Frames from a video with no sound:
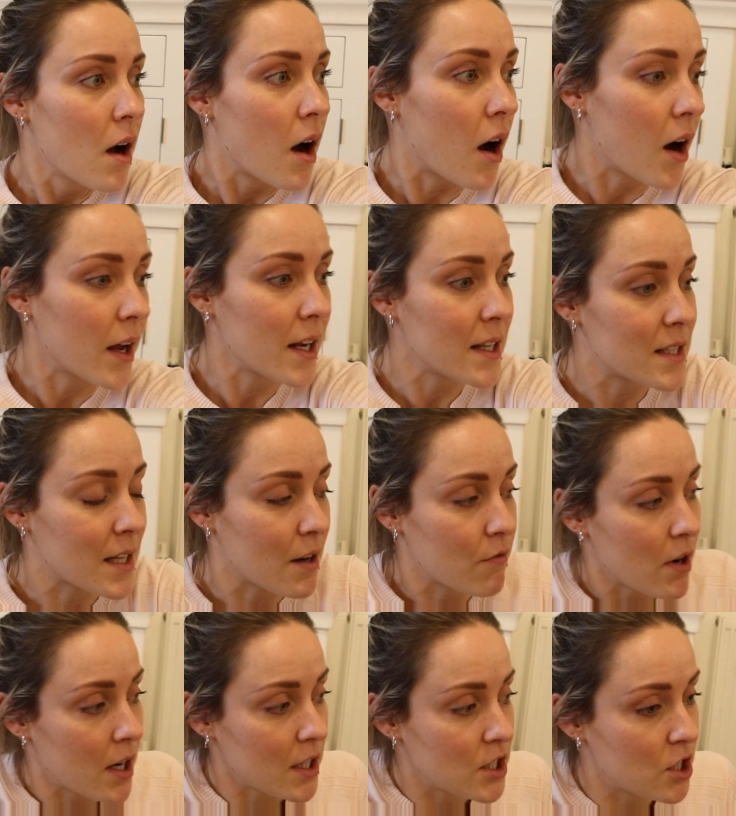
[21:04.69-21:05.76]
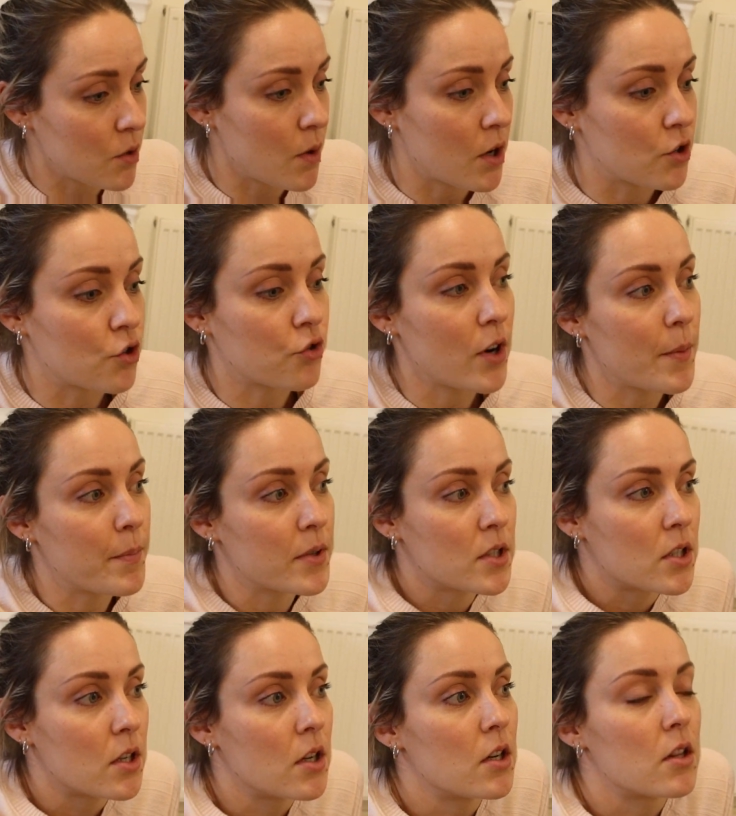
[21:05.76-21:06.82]
I need to get ready to do a trip
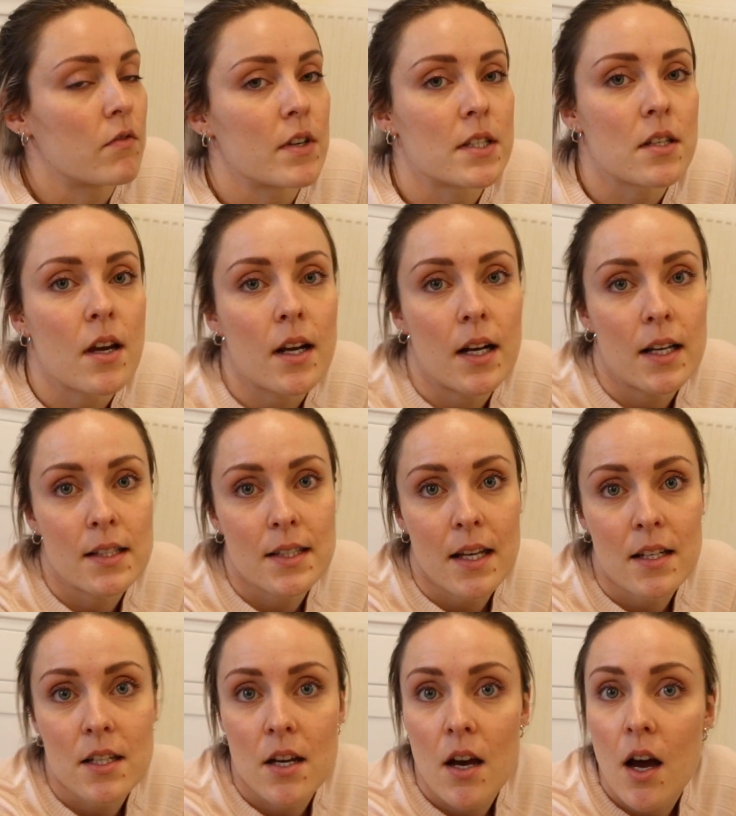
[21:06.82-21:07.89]
to the recycling centre.